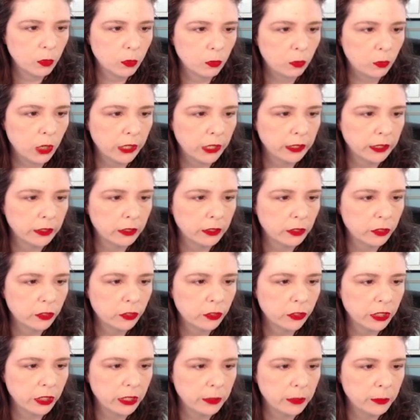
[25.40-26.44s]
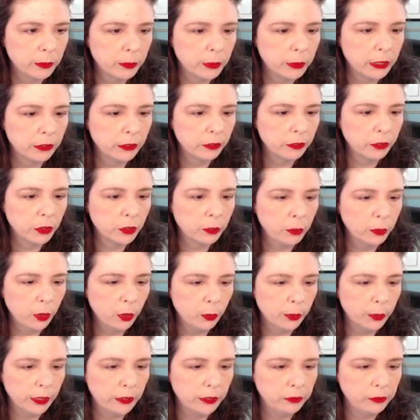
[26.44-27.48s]
running the stream, but for the
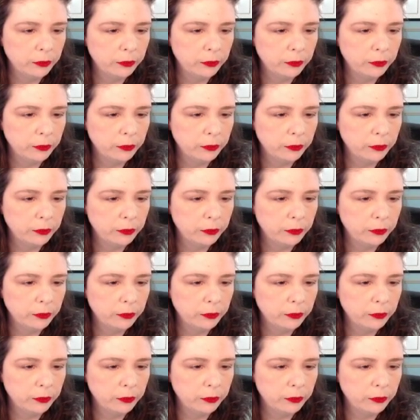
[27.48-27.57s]
moment,